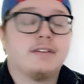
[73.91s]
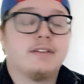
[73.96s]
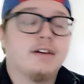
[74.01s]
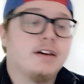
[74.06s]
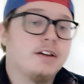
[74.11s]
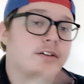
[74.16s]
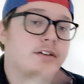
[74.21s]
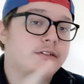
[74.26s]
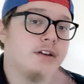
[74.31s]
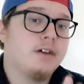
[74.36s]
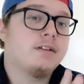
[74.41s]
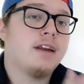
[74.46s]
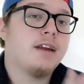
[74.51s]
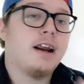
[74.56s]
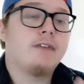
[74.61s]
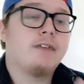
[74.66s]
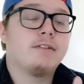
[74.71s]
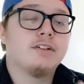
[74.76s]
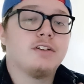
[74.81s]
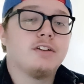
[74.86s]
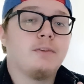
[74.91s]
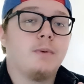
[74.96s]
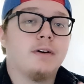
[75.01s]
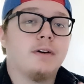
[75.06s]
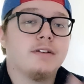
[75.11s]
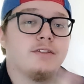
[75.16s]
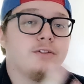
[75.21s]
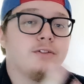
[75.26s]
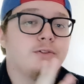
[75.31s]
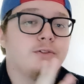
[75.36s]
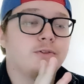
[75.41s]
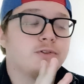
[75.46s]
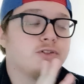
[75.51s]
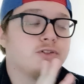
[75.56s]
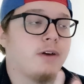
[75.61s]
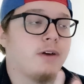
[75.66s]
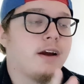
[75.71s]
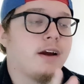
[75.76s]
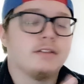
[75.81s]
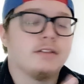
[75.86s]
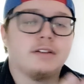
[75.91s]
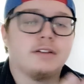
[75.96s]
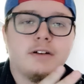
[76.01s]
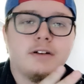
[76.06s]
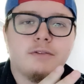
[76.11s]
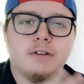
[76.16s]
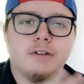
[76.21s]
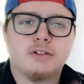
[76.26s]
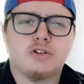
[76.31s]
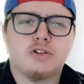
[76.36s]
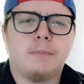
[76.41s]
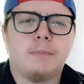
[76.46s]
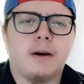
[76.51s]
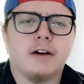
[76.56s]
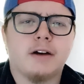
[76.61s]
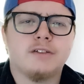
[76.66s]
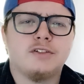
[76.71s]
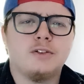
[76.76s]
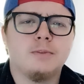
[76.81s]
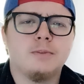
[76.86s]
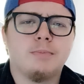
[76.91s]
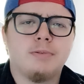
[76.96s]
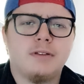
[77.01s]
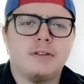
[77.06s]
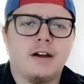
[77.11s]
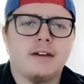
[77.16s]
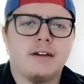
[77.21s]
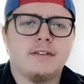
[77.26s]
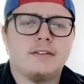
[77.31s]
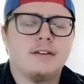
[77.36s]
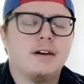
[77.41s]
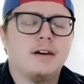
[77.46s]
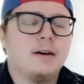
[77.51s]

you'll know that I originally wanted to try out the Retroid Pocket 2 Plus,